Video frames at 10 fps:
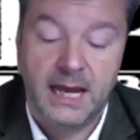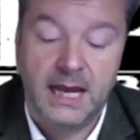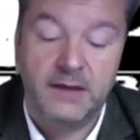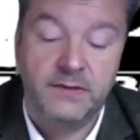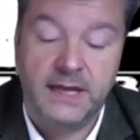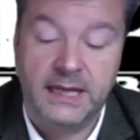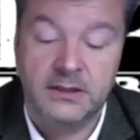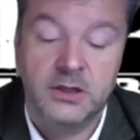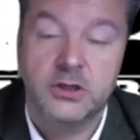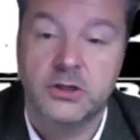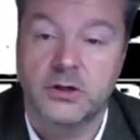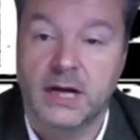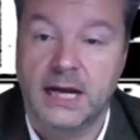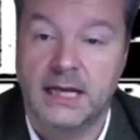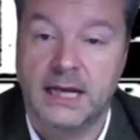and then your
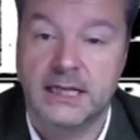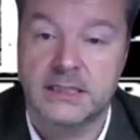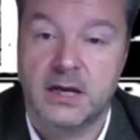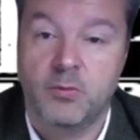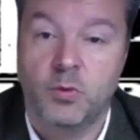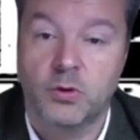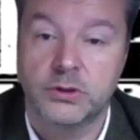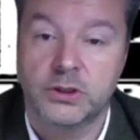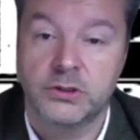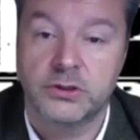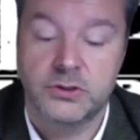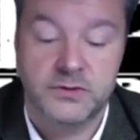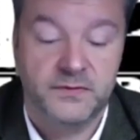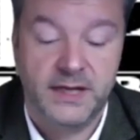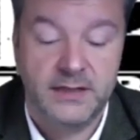allies and what you can use
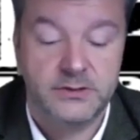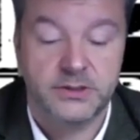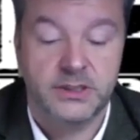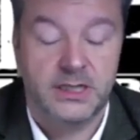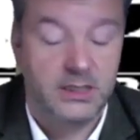of theirs.